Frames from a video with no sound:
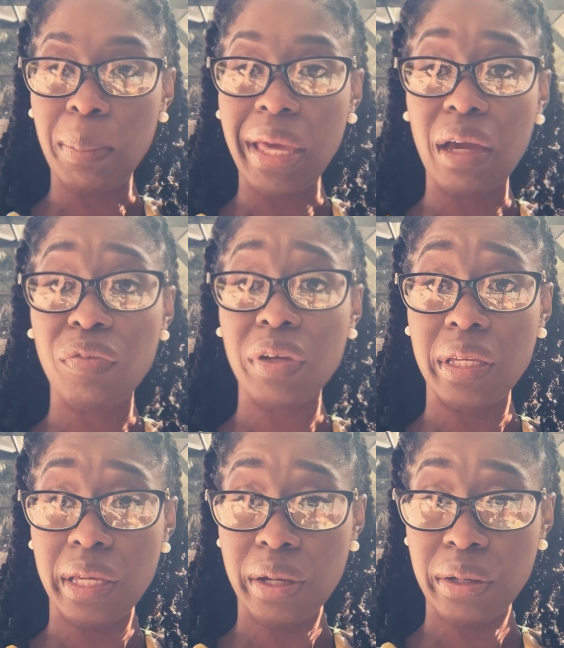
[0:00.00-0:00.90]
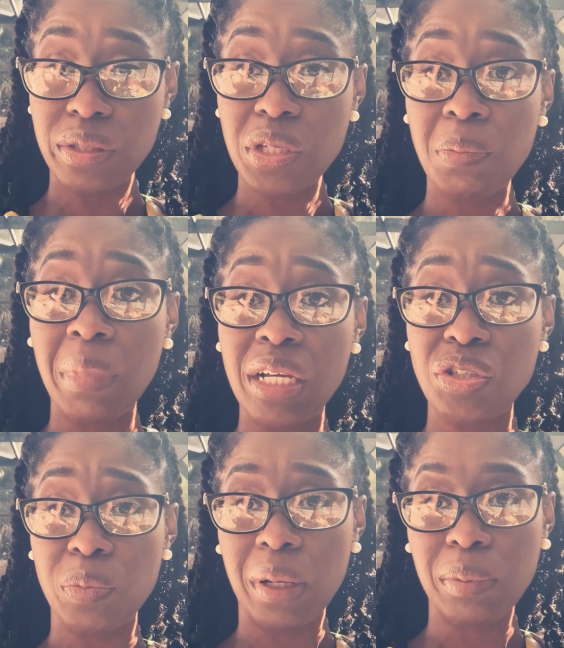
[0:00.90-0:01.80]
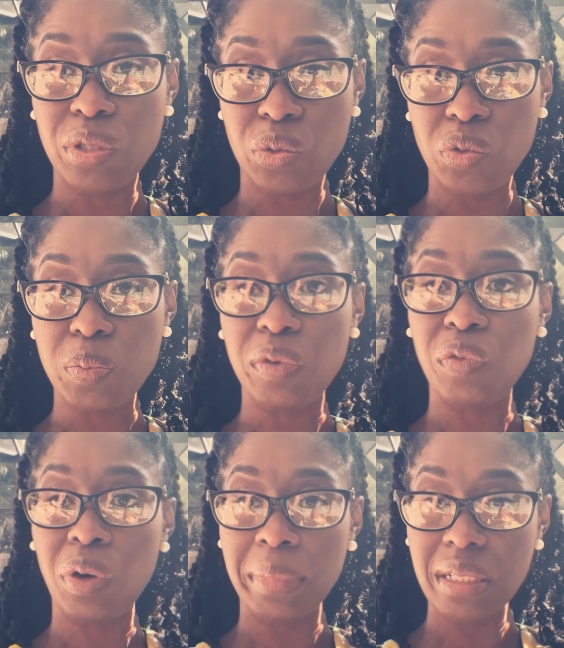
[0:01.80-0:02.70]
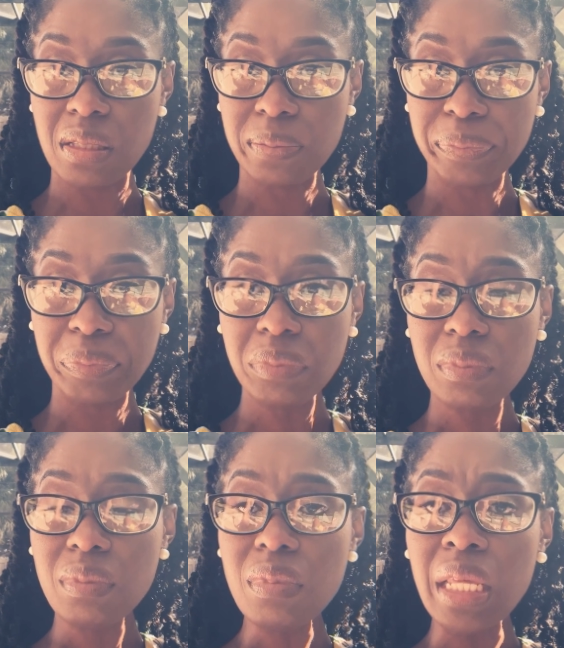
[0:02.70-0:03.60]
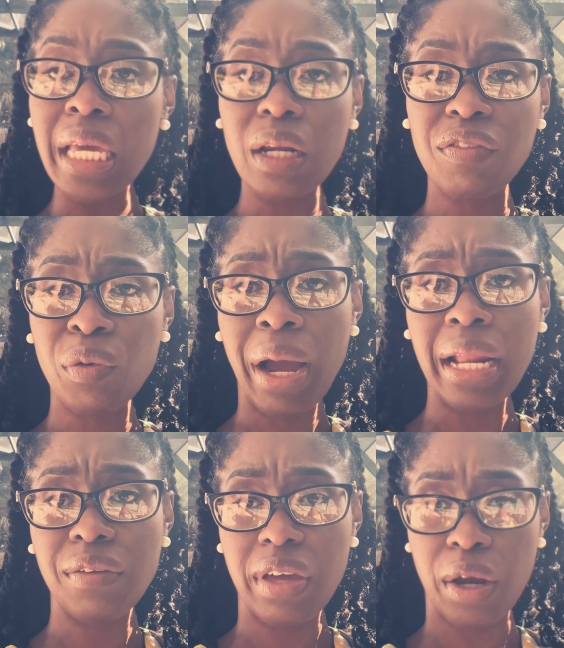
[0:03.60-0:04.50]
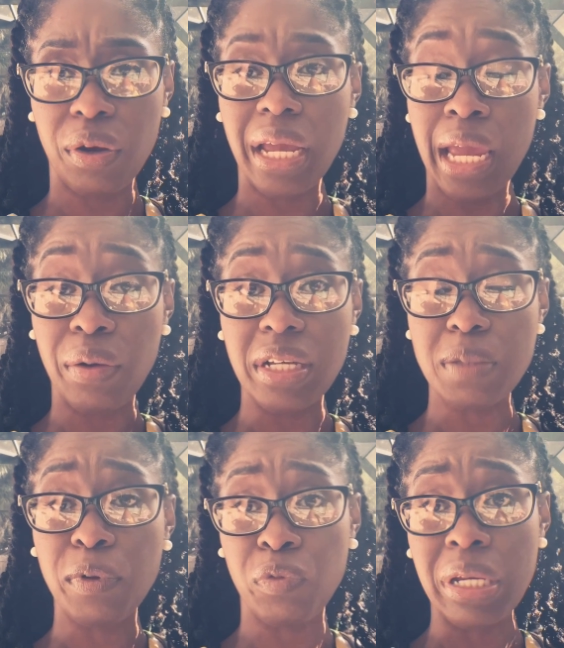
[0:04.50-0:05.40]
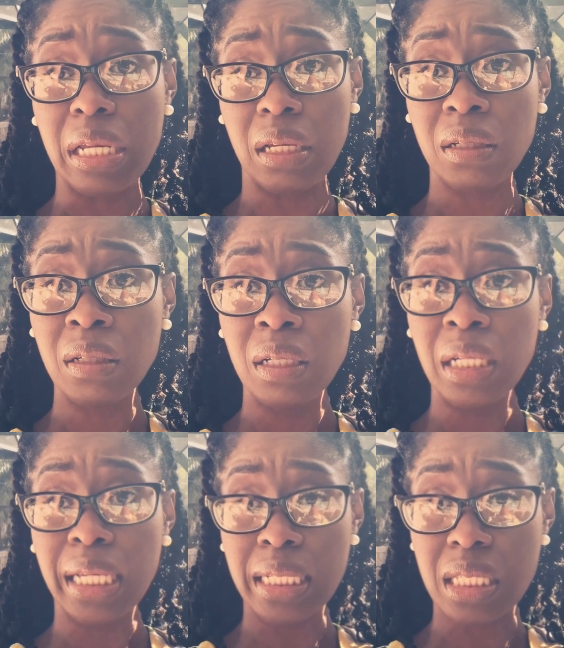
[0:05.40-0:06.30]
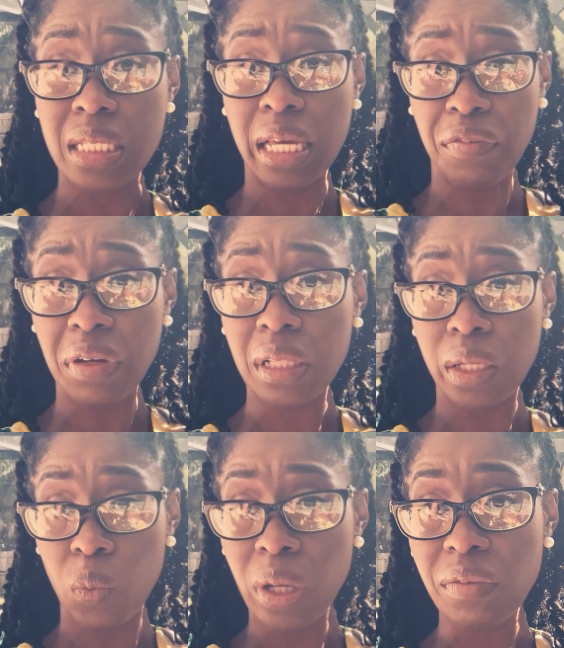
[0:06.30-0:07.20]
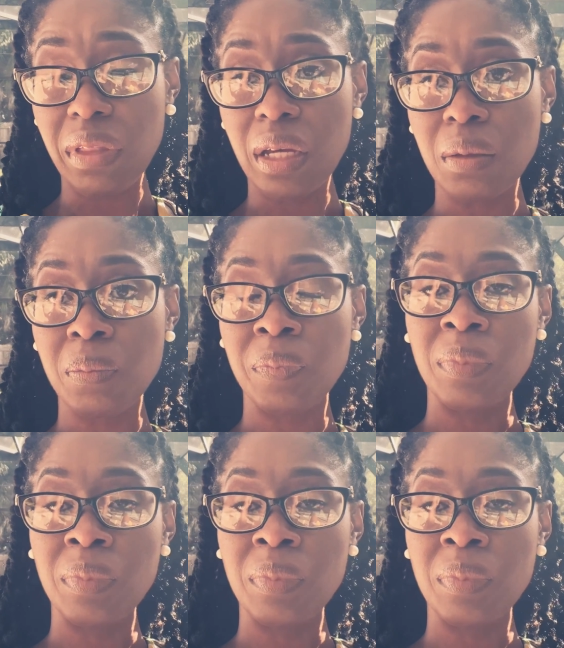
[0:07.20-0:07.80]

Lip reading: every year to measure public schools' performance in a variety of areas, but reading is definitely one of them.